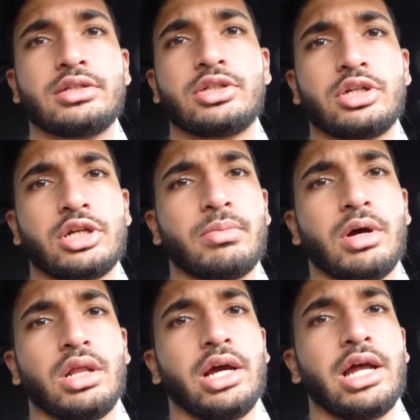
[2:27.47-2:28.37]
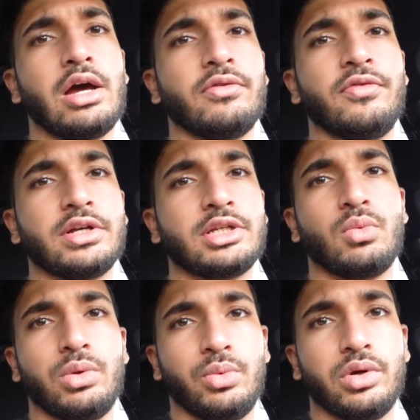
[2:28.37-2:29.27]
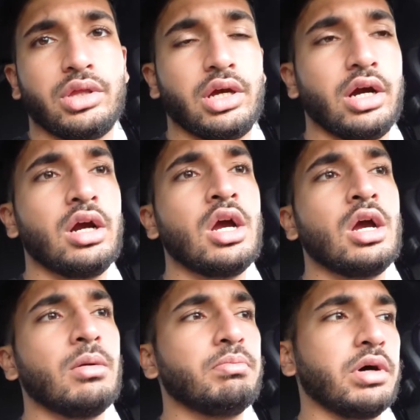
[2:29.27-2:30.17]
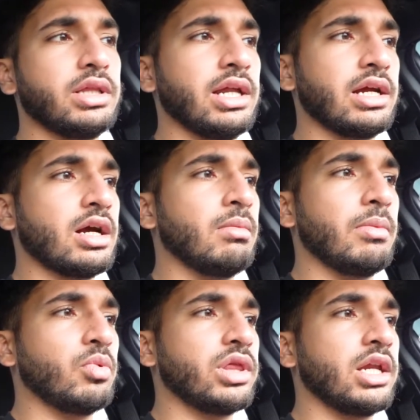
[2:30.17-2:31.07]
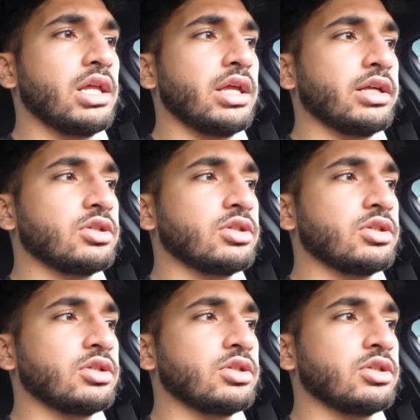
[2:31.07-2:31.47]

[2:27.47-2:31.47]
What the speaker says: searching up online how to fix it when we were there, but they didn't come up with anything.